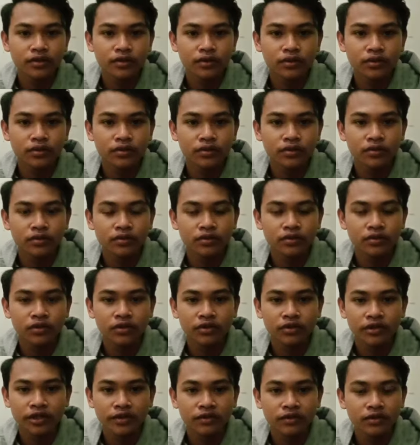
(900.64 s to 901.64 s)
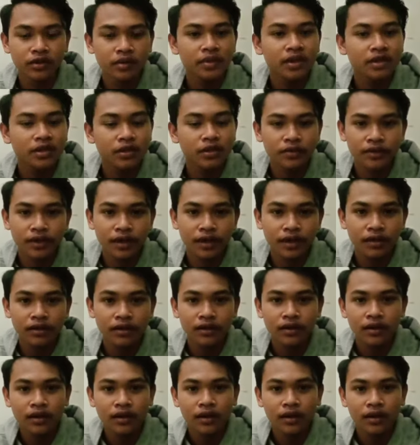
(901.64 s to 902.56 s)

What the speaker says: to continue the material.